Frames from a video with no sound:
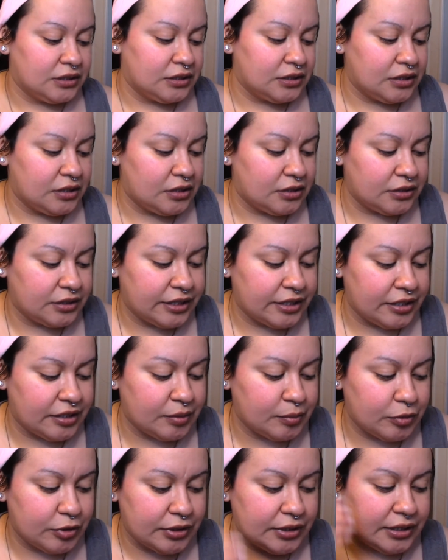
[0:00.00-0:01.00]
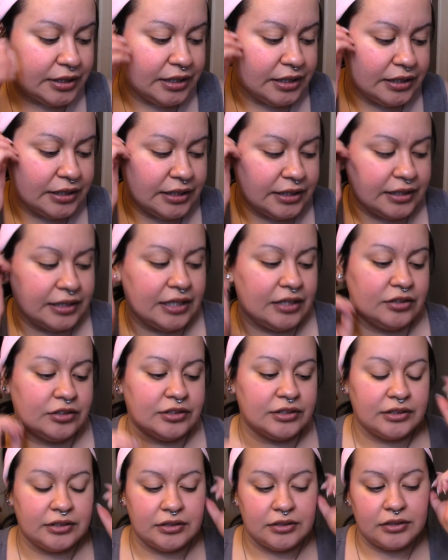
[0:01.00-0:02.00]
on camera, and then I'll
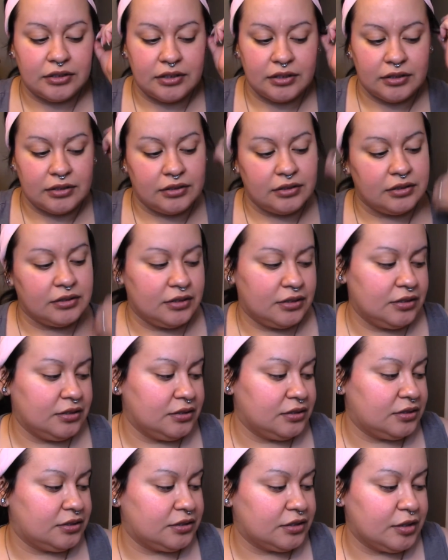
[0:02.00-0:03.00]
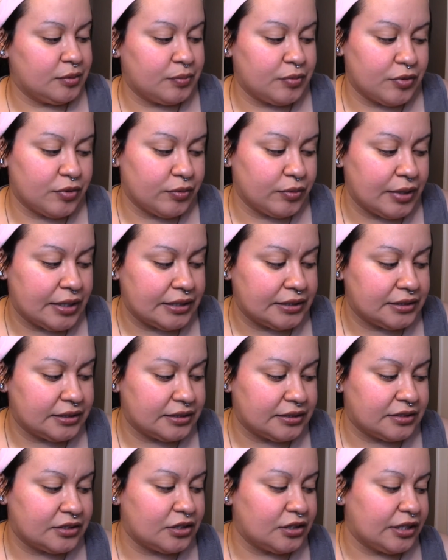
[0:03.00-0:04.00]
just skip the rest
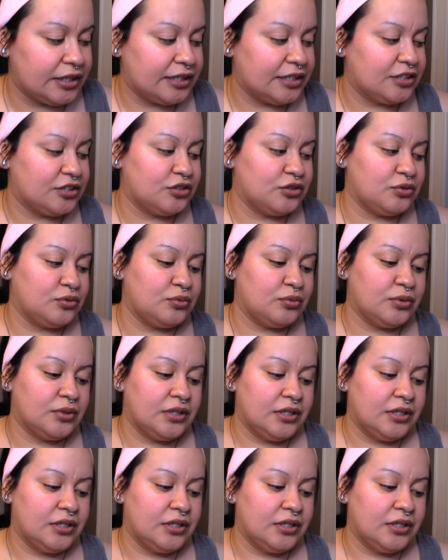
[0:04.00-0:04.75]
until I get to